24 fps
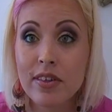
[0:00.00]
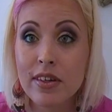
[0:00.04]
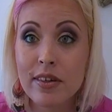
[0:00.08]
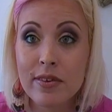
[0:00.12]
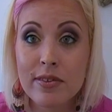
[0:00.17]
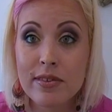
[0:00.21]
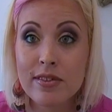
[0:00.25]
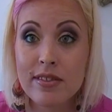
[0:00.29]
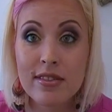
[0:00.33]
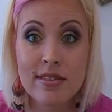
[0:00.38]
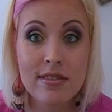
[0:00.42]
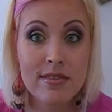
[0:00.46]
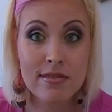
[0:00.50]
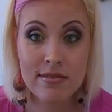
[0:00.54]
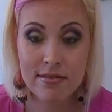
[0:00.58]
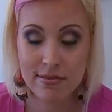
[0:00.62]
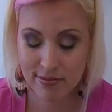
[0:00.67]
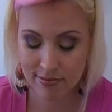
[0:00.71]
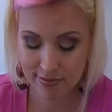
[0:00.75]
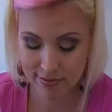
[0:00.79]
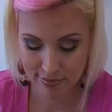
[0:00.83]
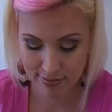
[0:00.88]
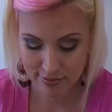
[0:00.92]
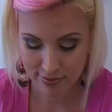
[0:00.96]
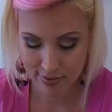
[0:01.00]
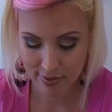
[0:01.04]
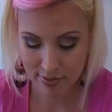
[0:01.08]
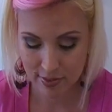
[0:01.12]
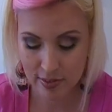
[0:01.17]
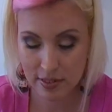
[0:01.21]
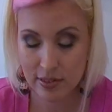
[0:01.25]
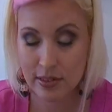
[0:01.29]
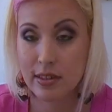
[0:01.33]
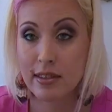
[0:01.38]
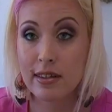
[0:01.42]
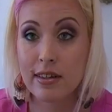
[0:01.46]
I was
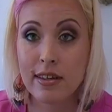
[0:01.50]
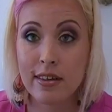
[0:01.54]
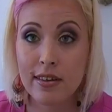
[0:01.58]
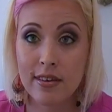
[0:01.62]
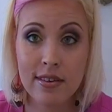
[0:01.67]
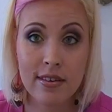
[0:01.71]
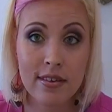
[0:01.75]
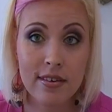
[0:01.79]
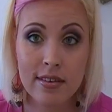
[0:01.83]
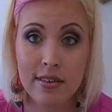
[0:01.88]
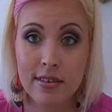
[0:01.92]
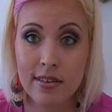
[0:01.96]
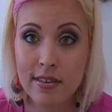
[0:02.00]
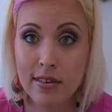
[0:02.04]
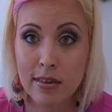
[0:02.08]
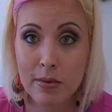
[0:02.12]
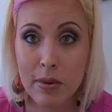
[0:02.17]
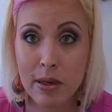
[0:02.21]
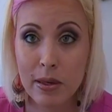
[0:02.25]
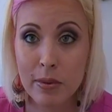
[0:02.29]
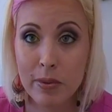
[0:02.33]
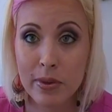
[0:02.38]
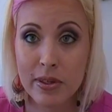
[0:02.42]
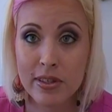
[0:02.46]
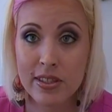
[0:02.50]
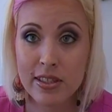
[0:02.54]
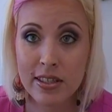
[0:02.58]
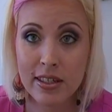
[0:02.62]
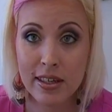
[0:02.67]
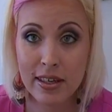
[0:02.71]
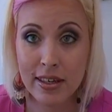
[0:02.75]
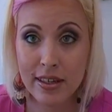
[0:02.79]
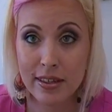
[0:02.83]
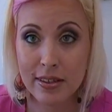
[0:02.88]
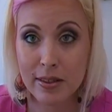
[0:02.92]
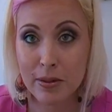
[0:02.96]
it's like, no matter what you
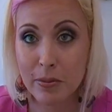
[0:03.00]
get,